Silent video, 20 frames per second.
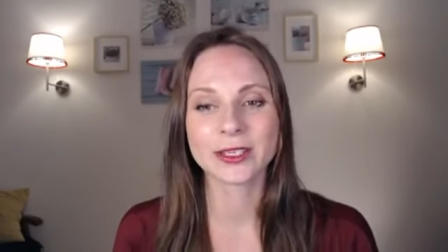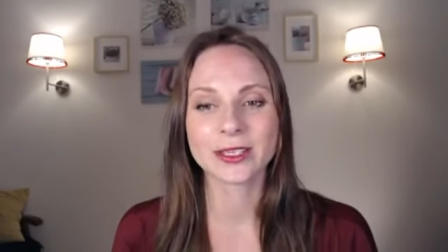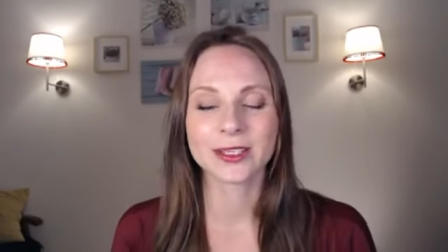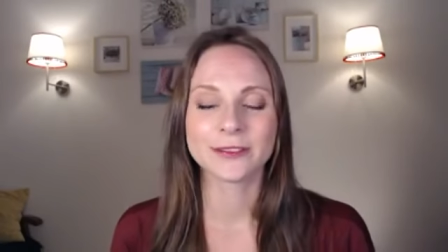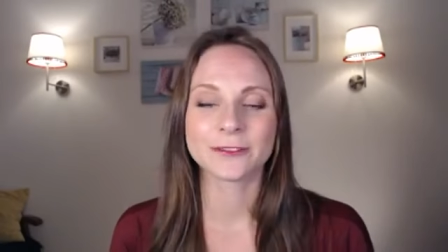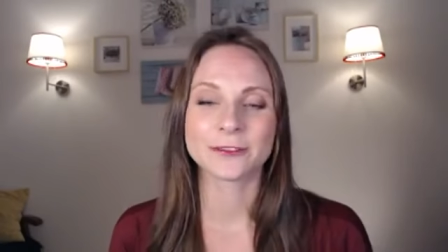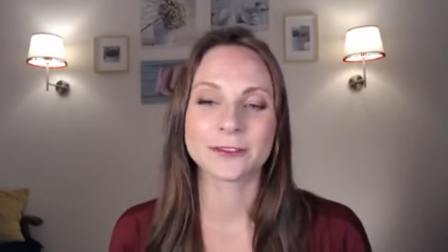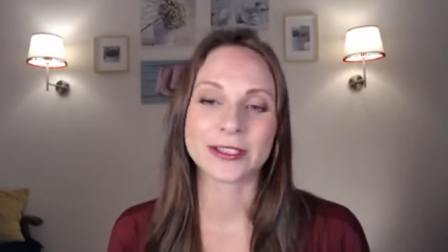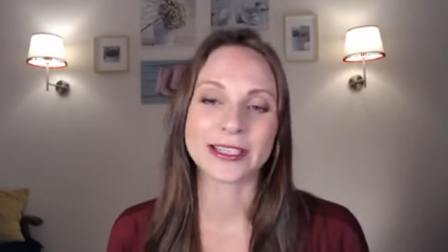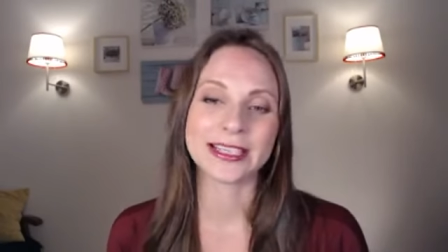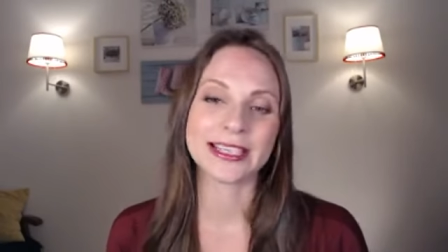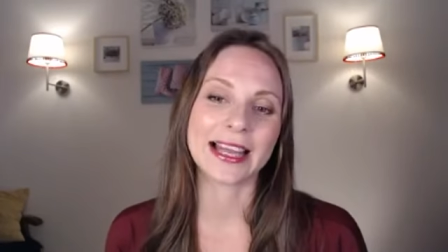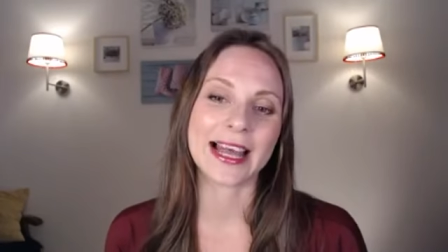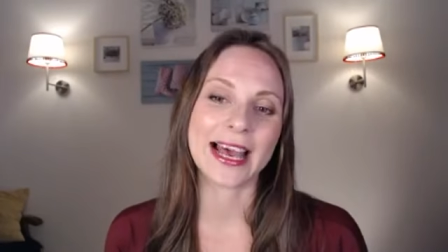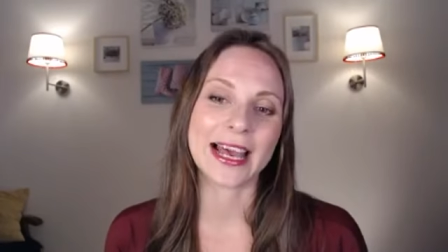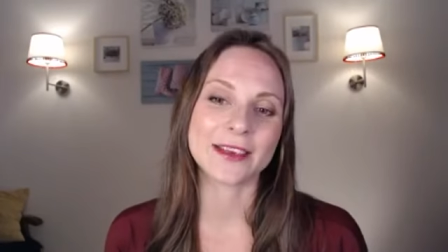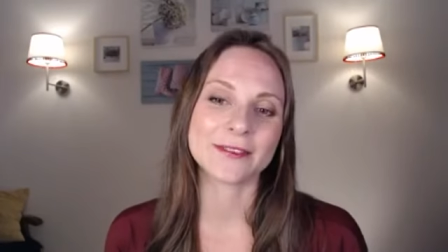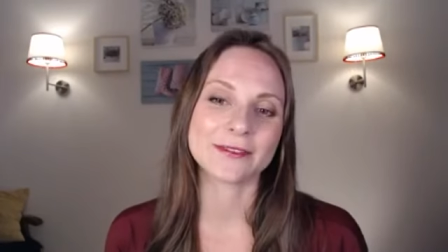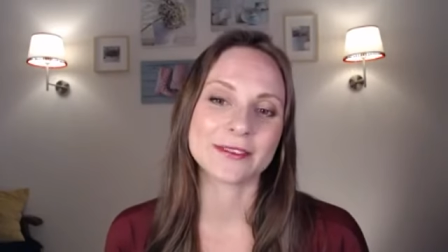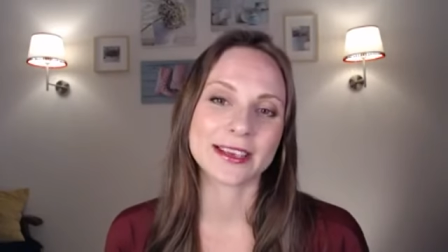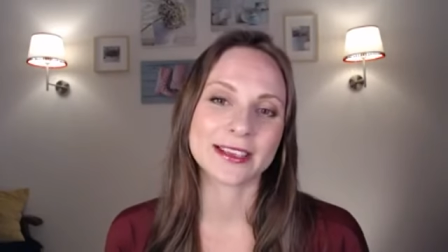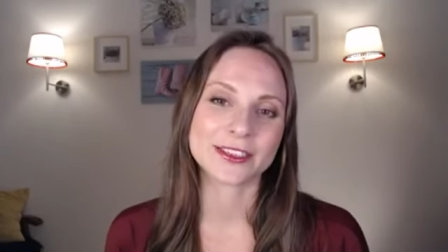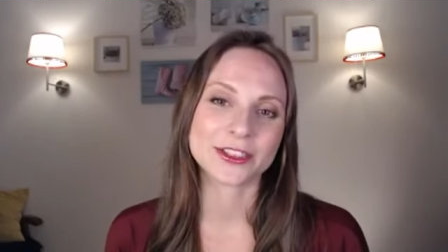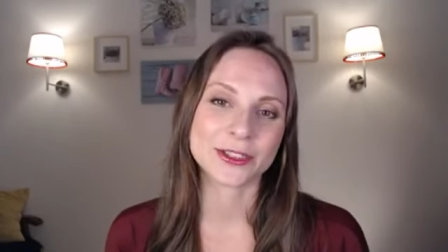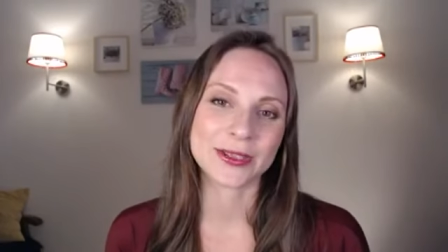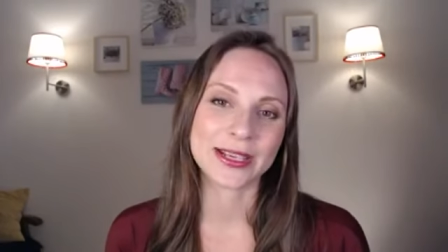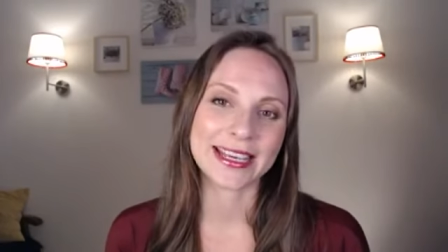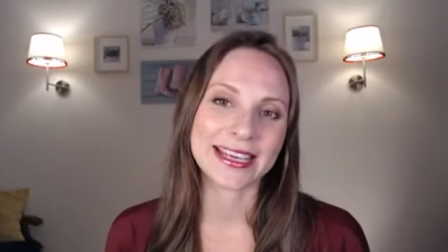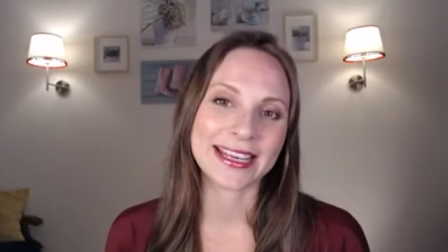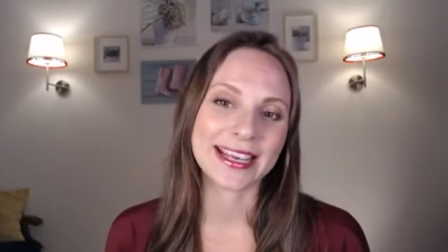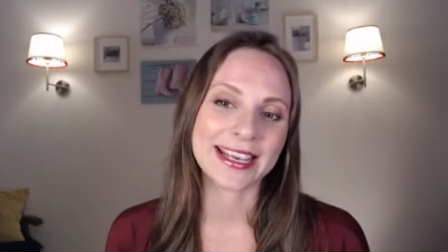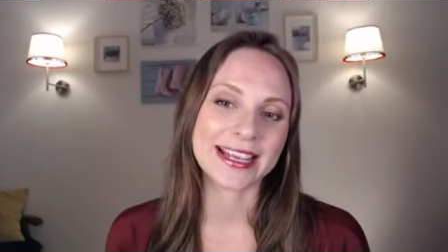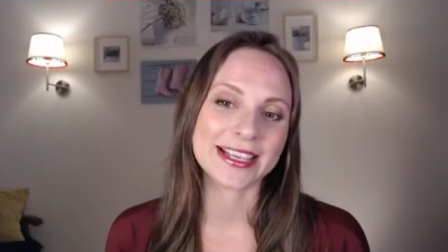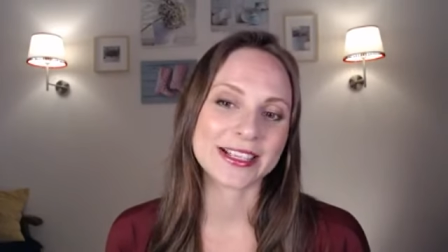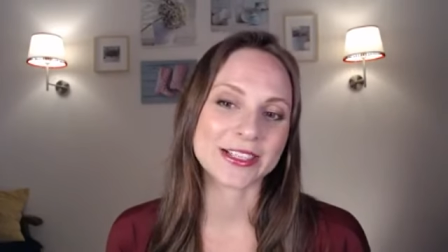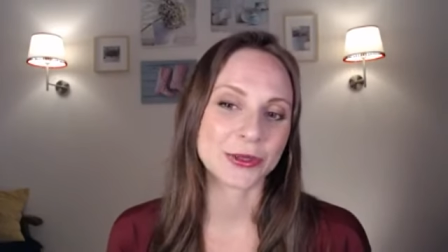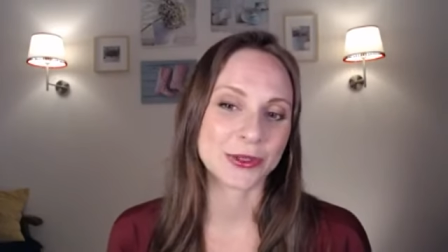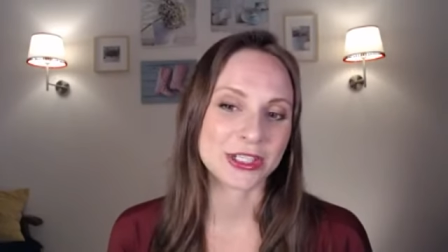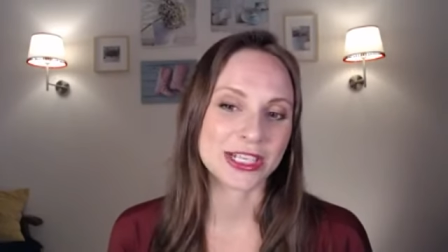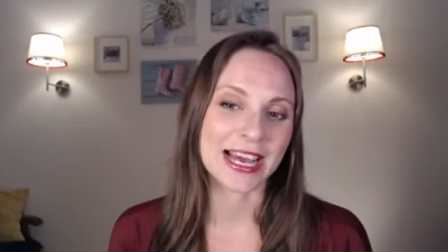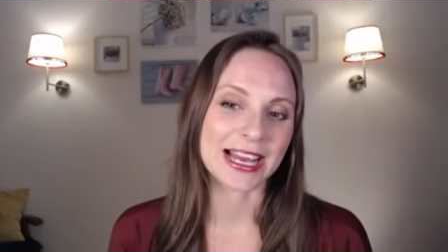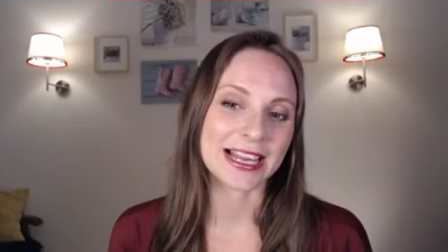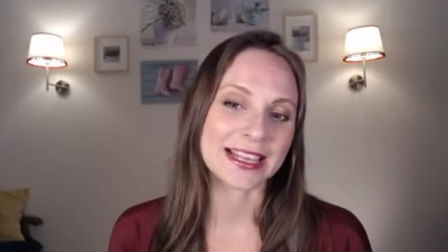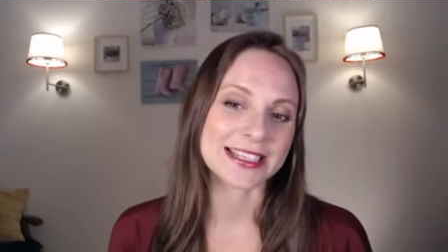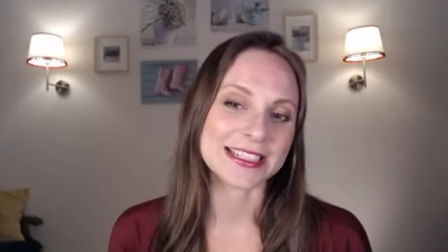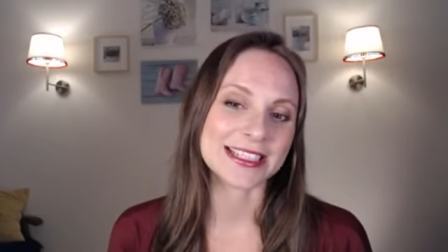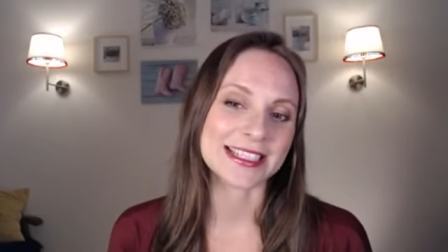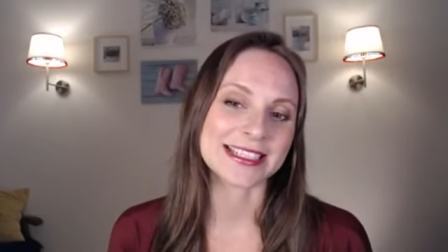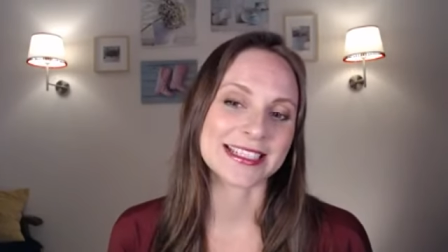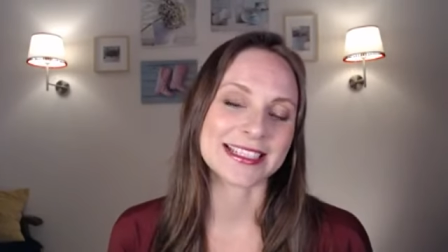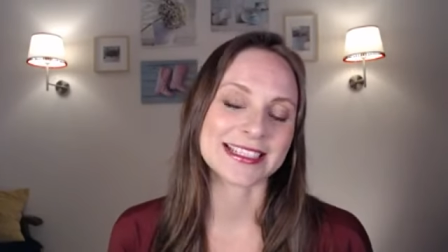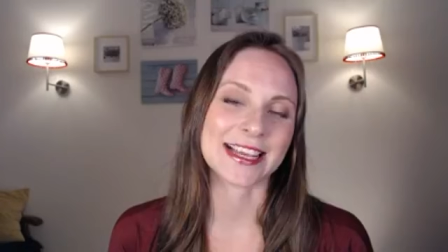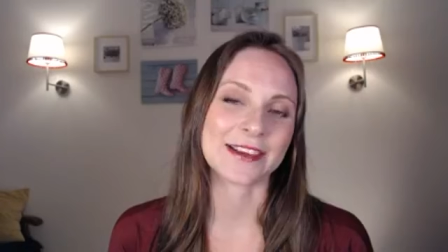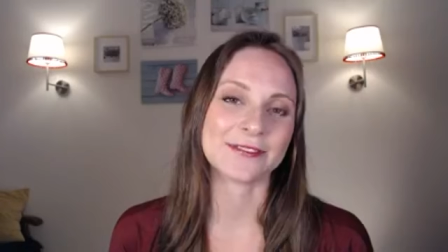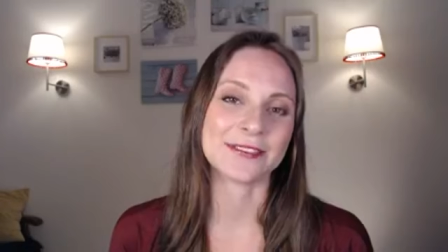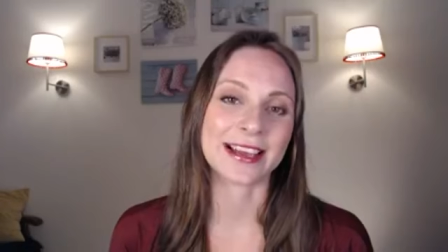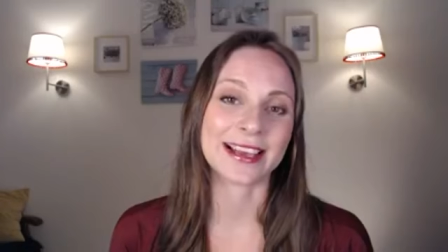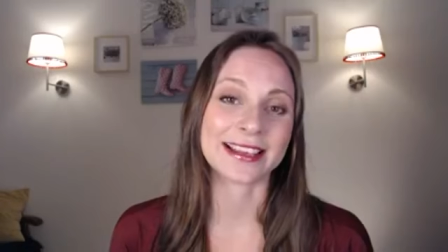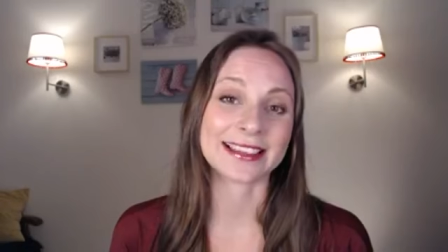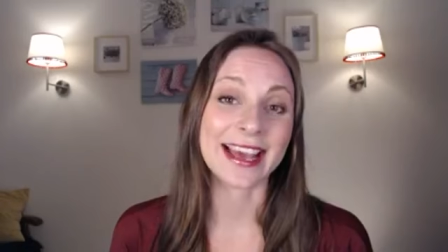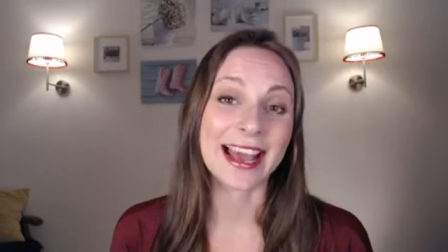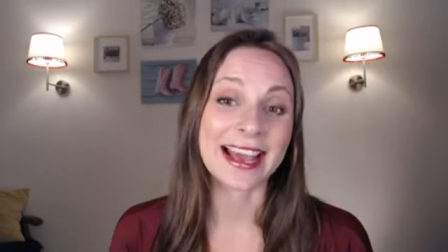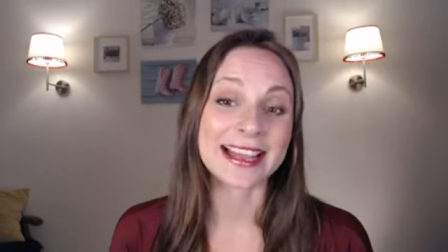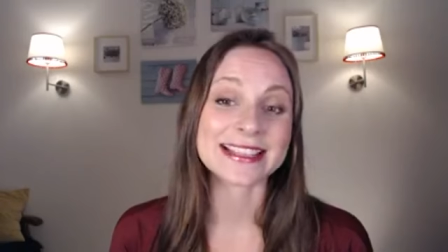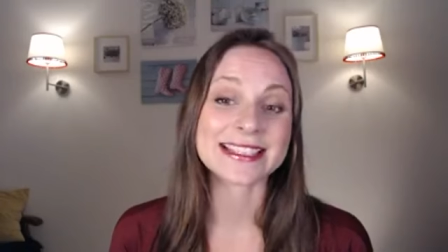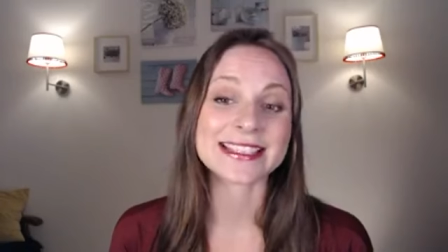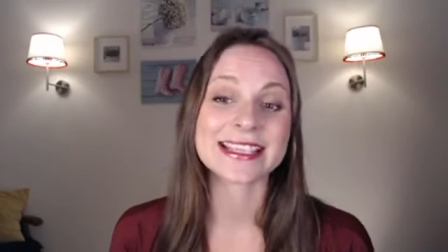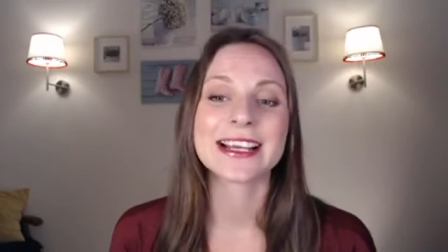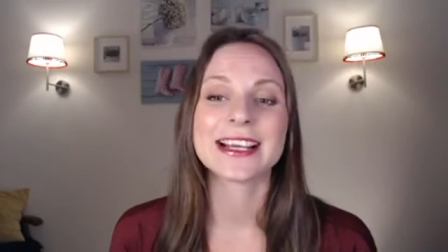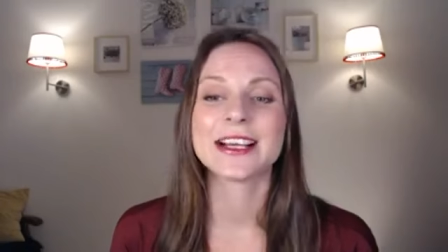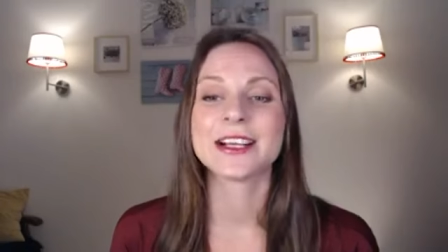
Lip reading: free live trainings or challenges and stuff like that.